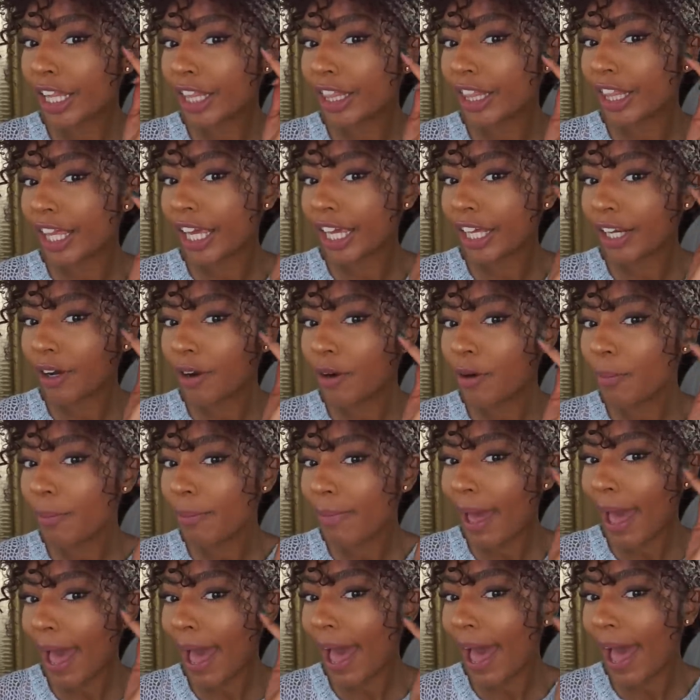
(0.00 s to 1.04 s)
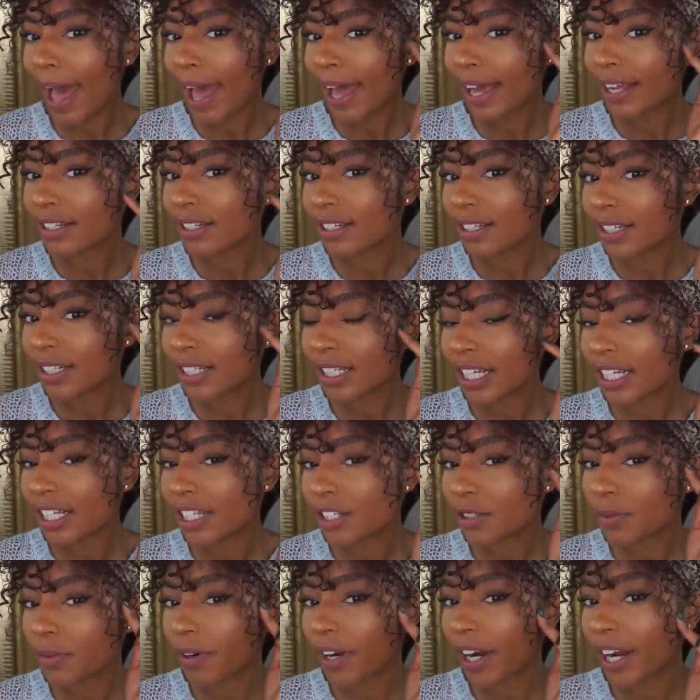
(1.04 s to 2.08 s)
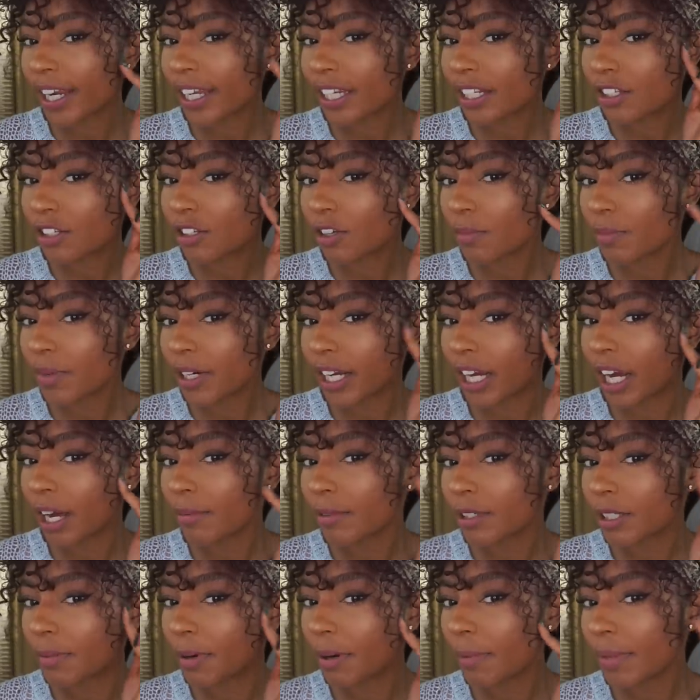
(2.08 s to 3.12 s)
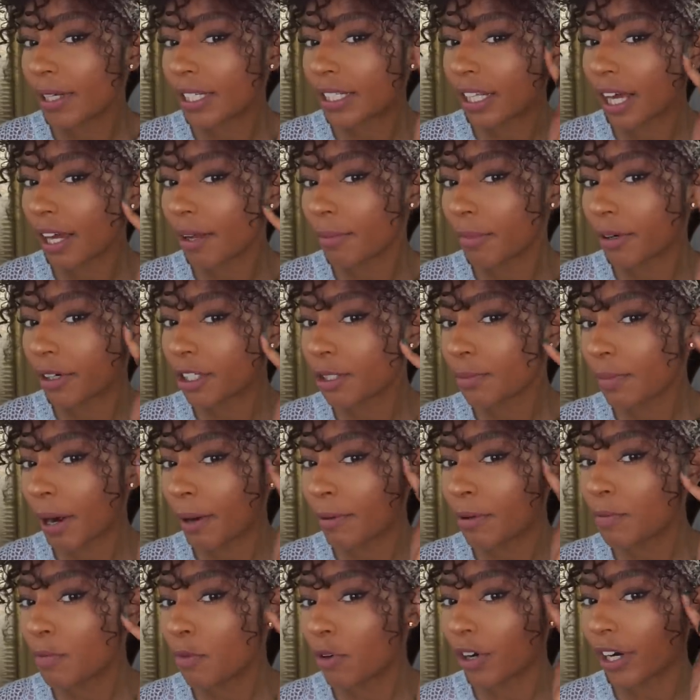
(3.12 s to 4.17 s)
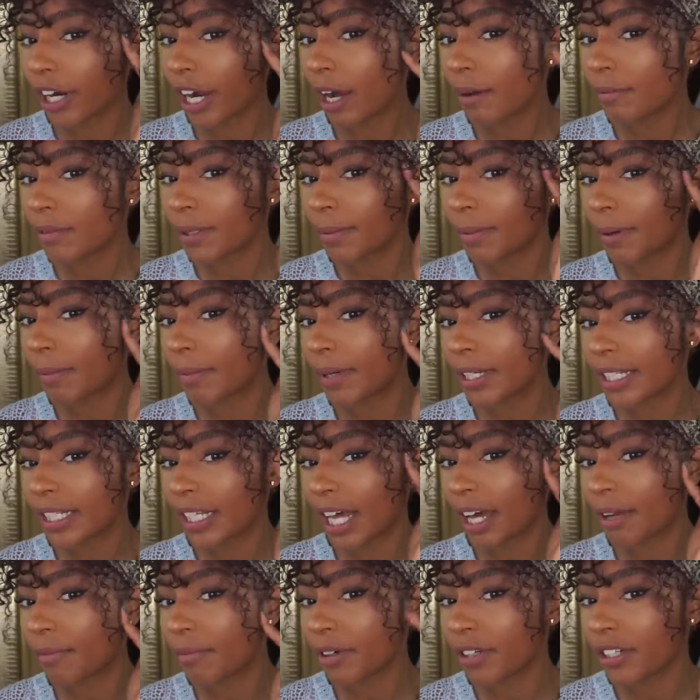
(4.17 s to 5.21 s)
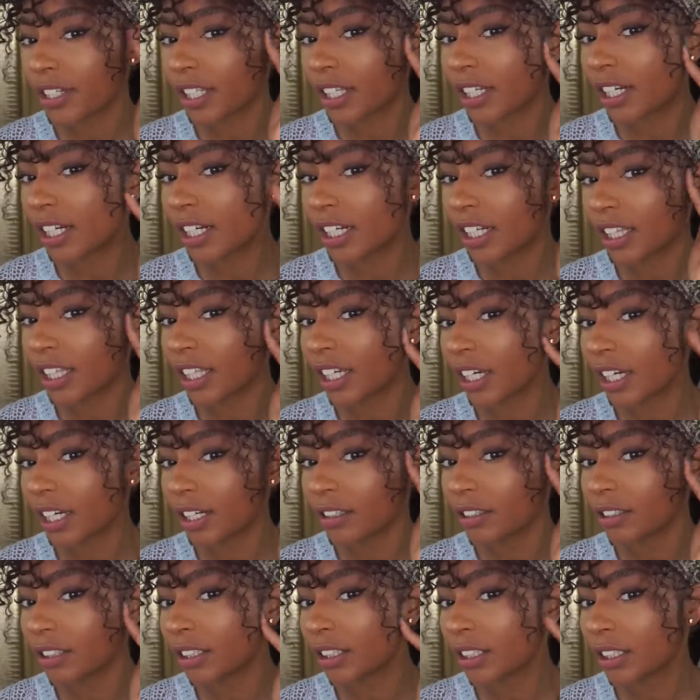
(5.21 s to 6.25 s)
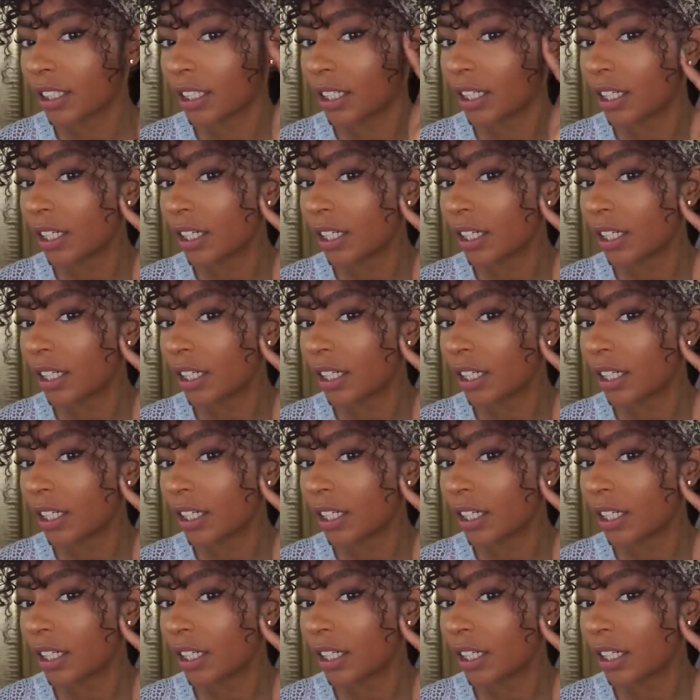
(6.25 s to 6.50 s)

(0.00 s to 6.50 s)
they don't match, because I swear I get so many comments about my sideburns. Probably more comments about my sideburns than anything else.